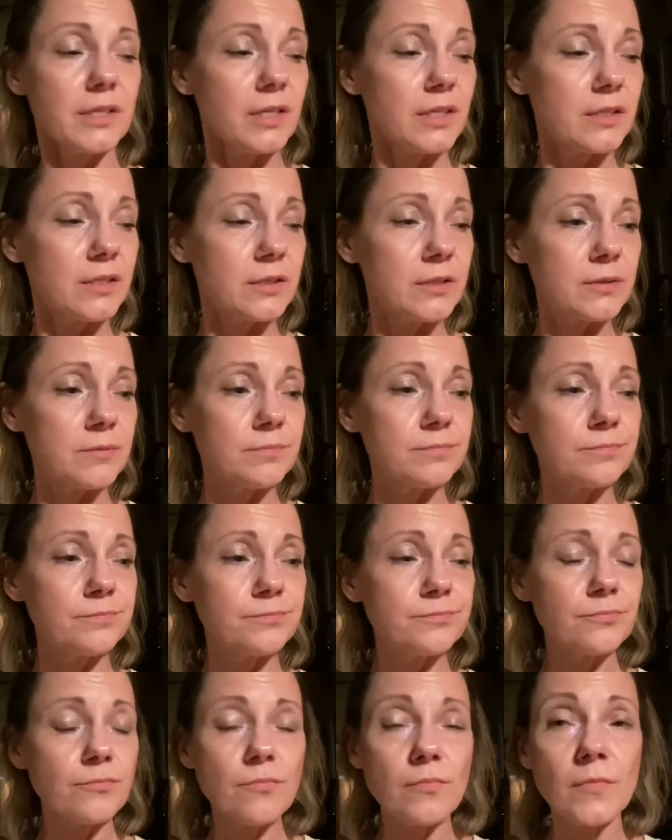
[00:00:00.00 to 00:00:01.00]
Um,
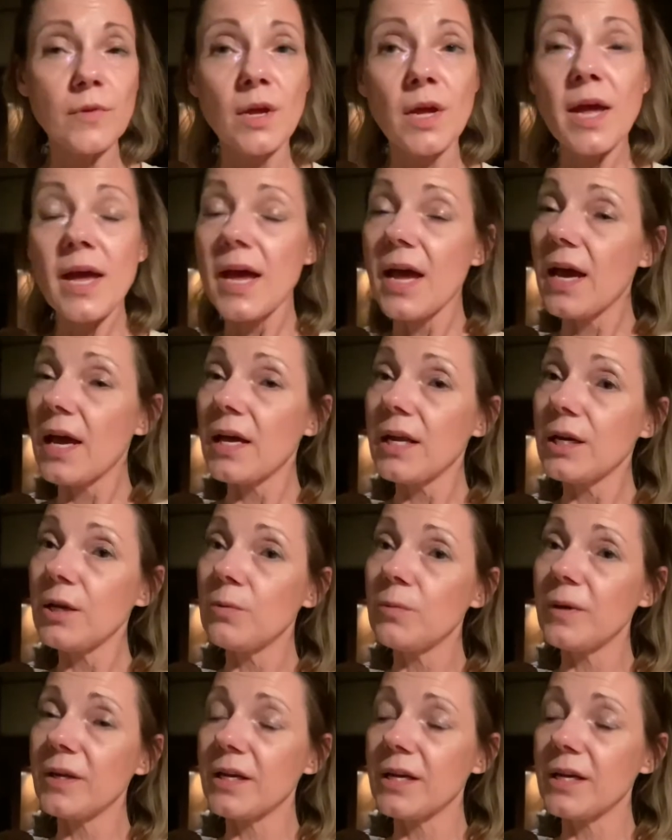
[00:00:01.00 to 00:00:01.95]
anyway,